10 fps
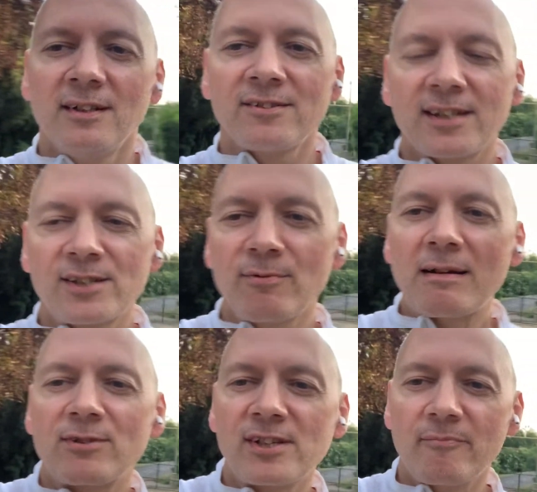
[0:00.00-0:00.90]
So that's
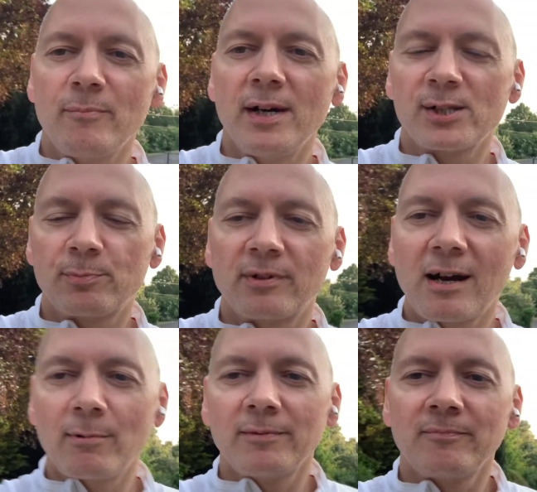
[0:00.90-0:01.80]
around 7 miles per
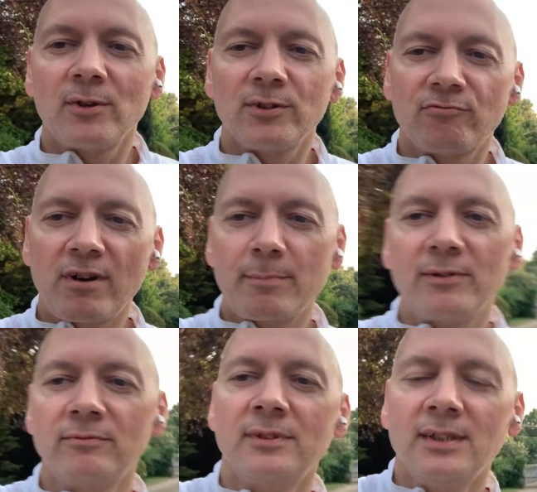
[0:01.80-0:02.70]
hour on the
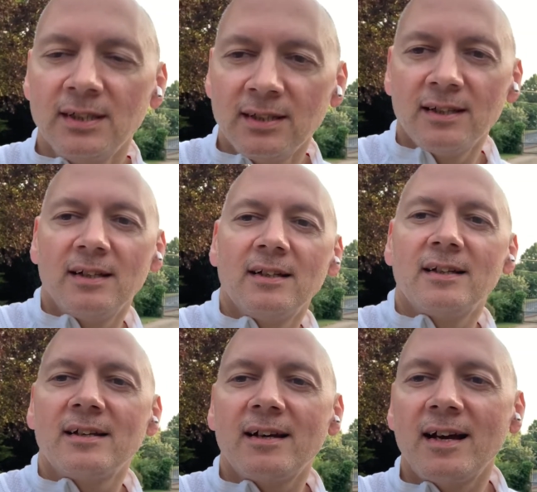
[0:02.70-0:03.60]
treadmill
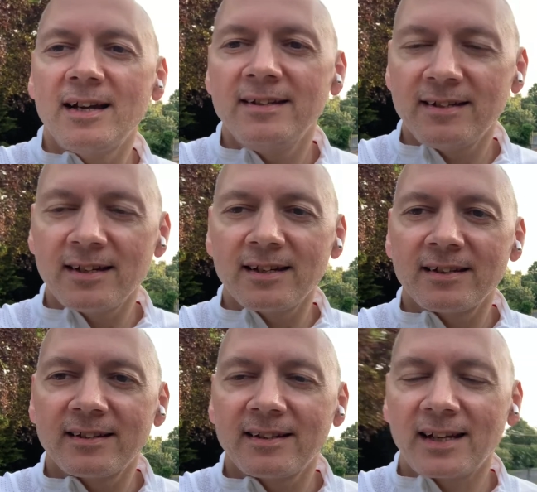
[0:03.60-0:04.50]
and uh,
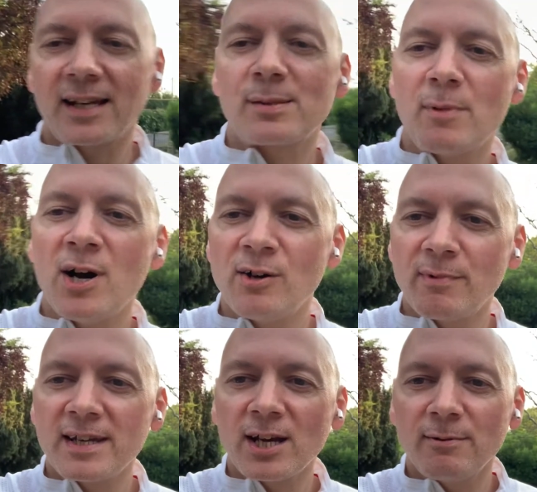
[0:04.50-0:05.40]
that gets my heart
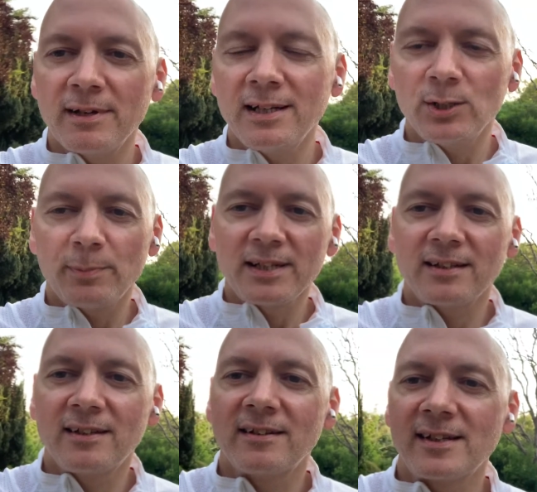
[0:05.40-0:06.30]
rate going a little bit,
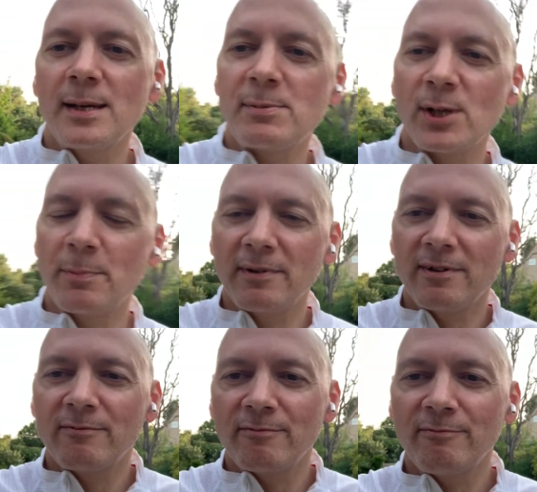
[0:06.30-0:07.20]
keeps it up
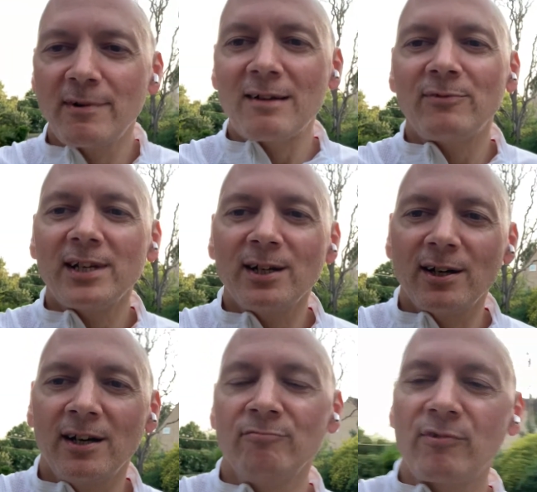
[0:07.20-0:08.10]
around near uh,
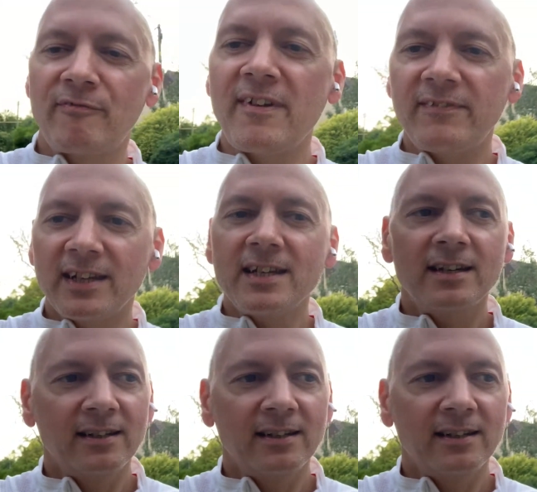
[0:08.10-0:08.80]
150